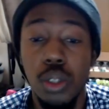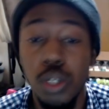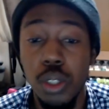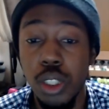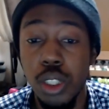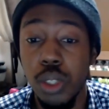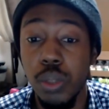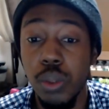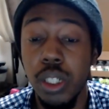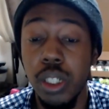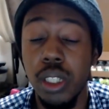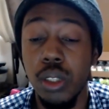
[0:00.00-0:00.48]

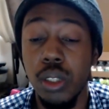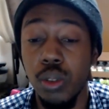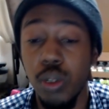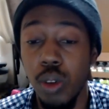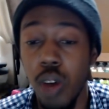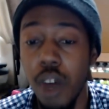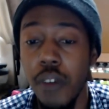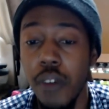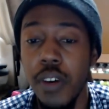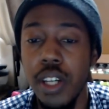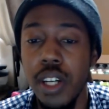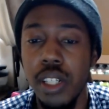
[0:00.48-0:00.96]
Two discrete
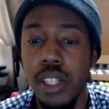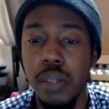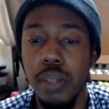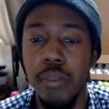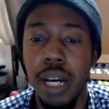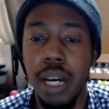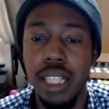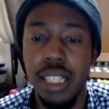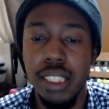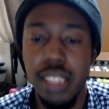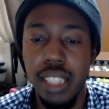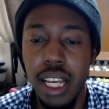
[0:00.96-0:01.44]

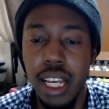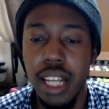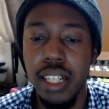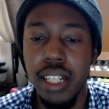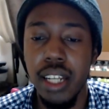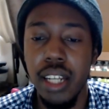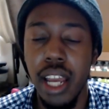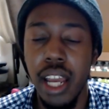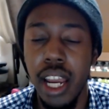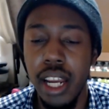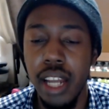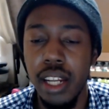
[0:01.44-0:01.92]
1200 by
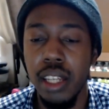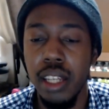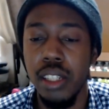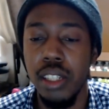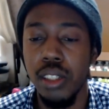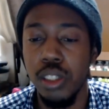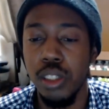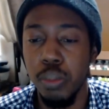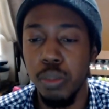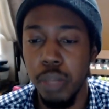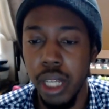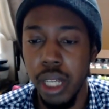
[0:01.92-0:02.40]

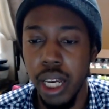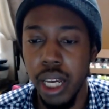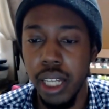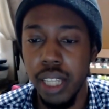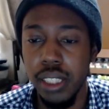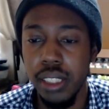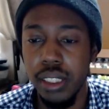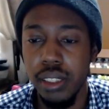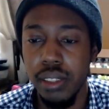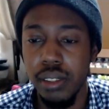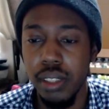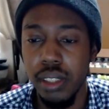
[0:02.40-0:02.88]
1080
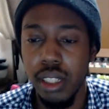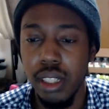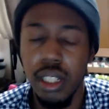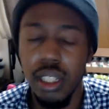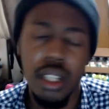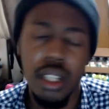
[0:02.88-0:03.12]
displays,